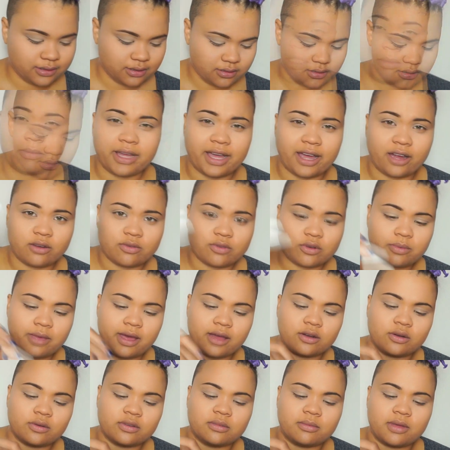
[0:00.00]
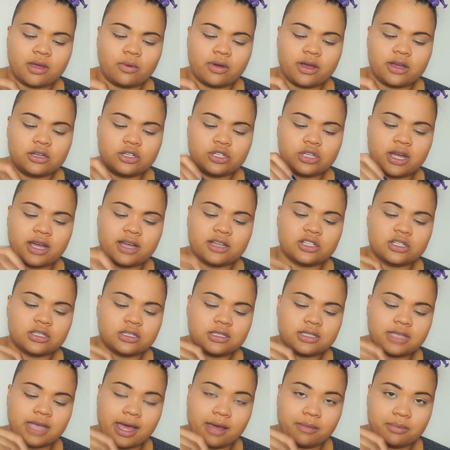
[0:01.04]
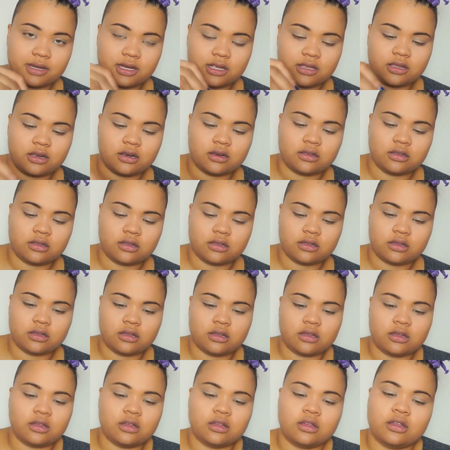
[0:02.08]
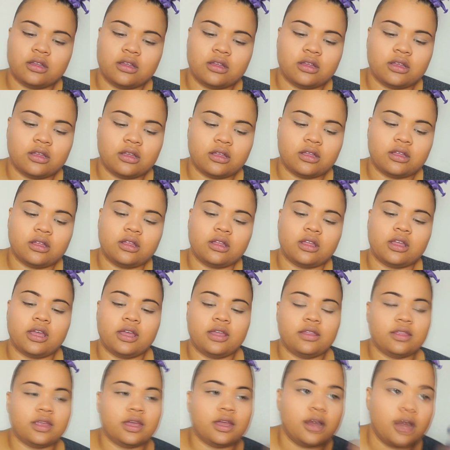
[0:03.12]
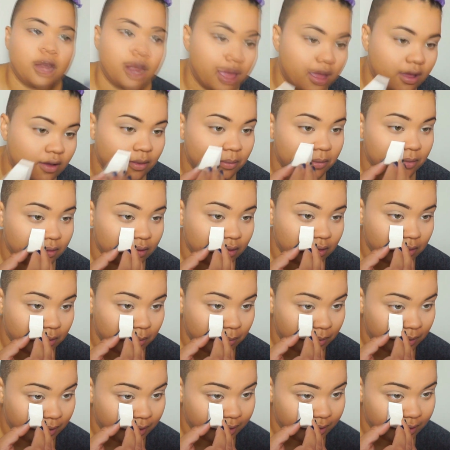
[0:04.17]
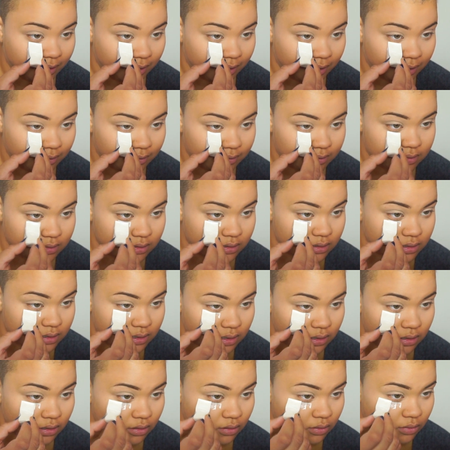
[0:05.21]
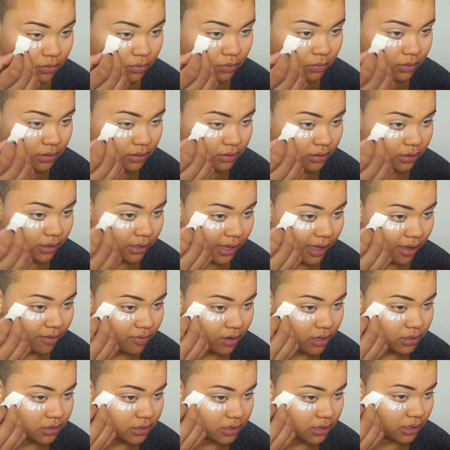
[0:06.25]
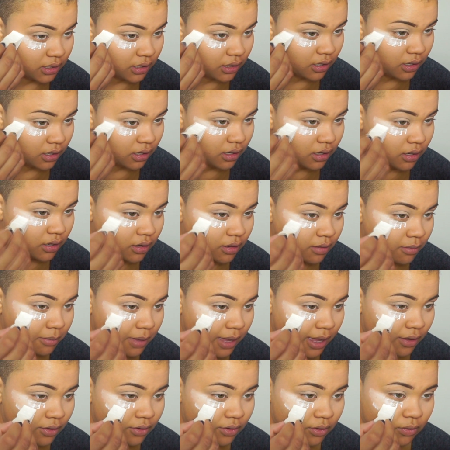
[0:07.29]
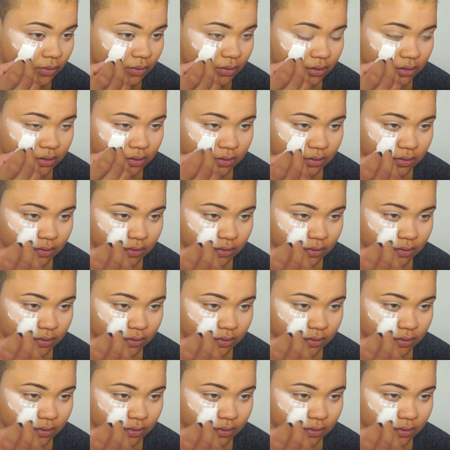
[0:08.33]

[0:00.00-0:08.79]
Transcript: Using my arrowroot powder with my wedge, I just tap it in there. And then now I'm going to apply that still with the Kat Von D powder on.